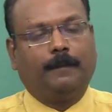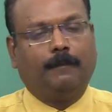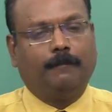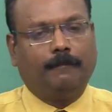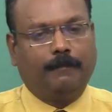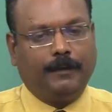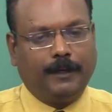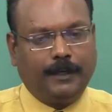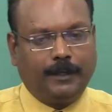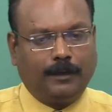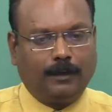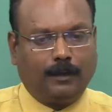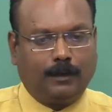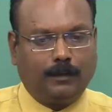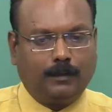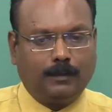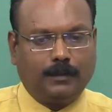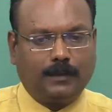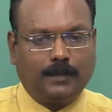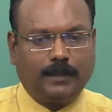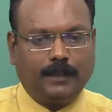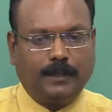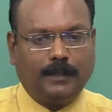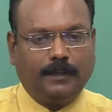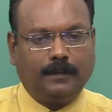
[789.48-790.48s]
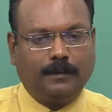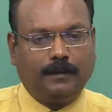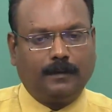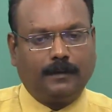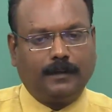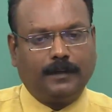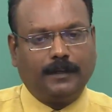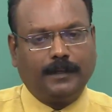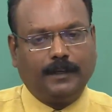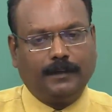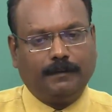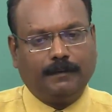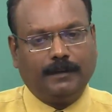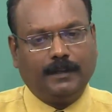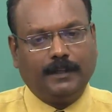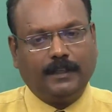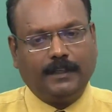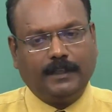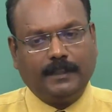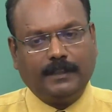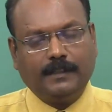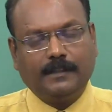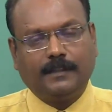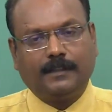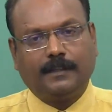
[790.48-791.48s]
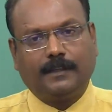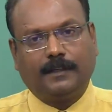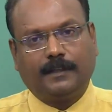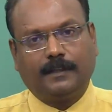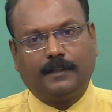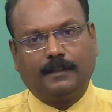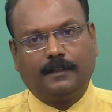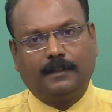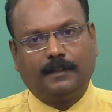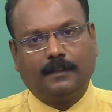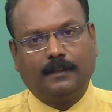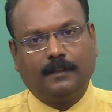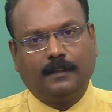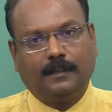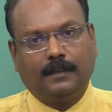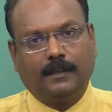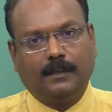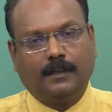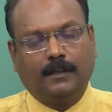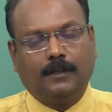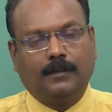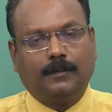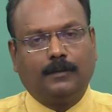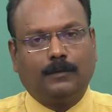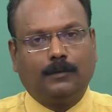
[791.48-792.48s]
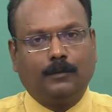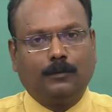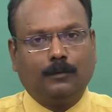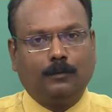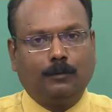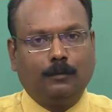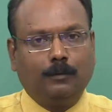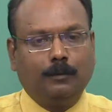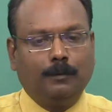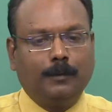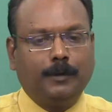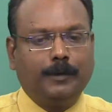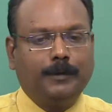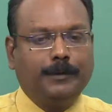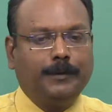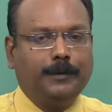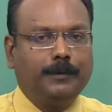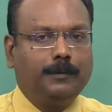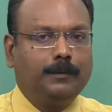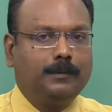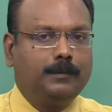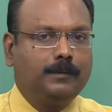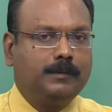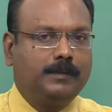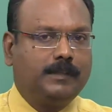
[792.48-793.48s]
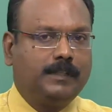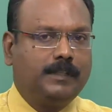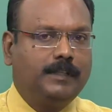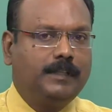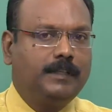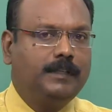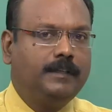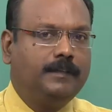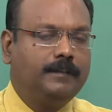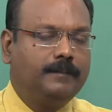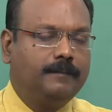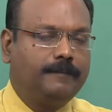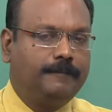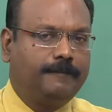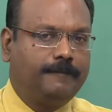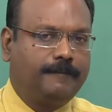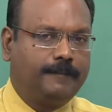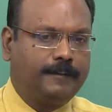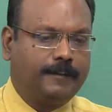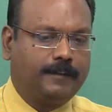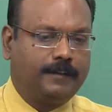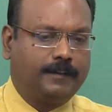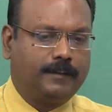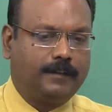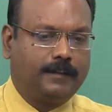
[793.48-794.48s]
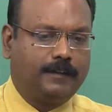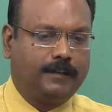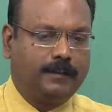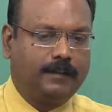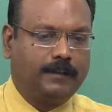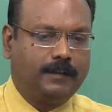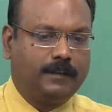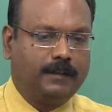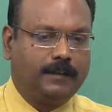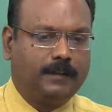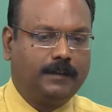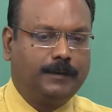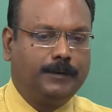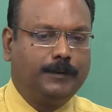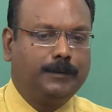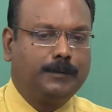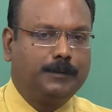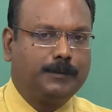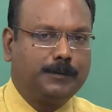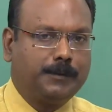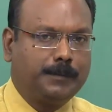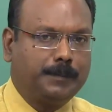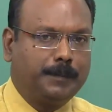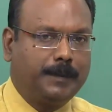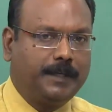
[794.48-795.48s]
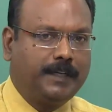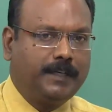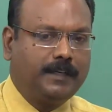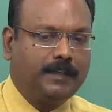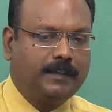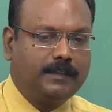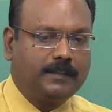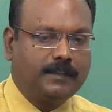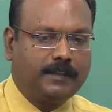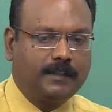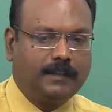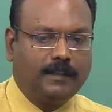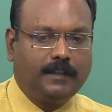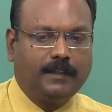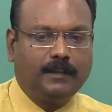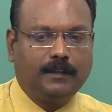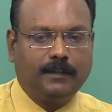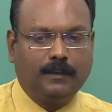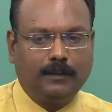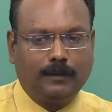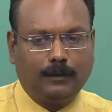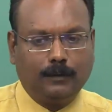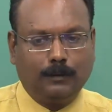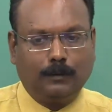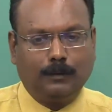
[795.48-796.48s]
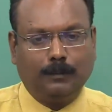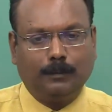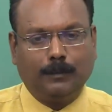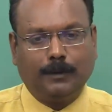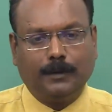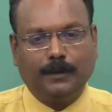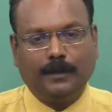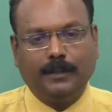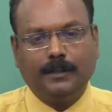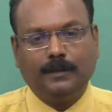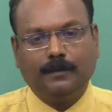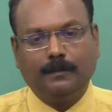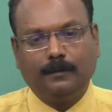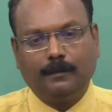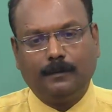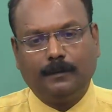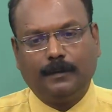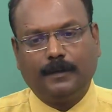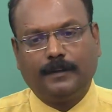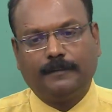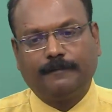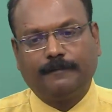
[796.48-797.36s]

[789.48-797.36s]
wait outside or even inside, so whomever you see first, you smile and say good morning, good